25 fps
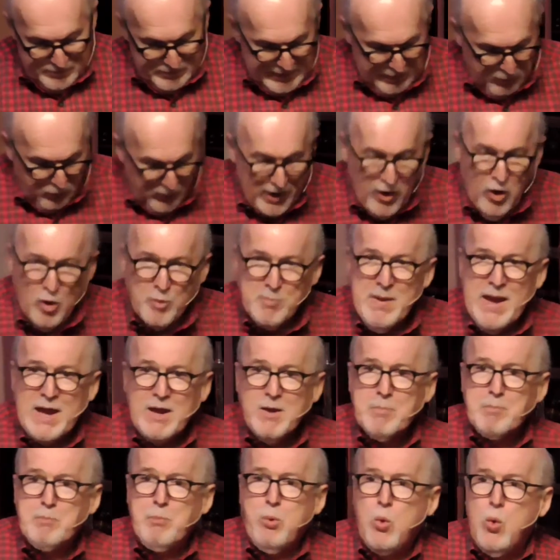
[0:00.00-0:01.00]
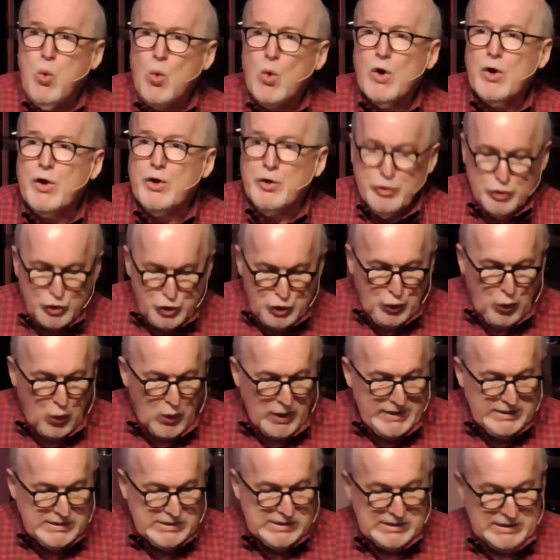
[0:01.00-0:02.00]
that we all make poor
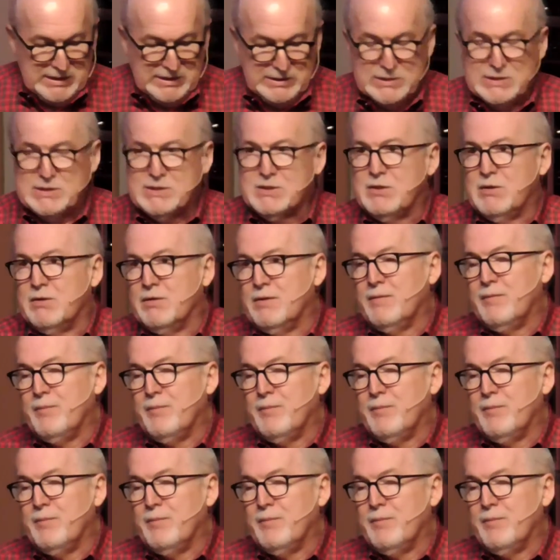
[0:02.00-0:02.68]
choices.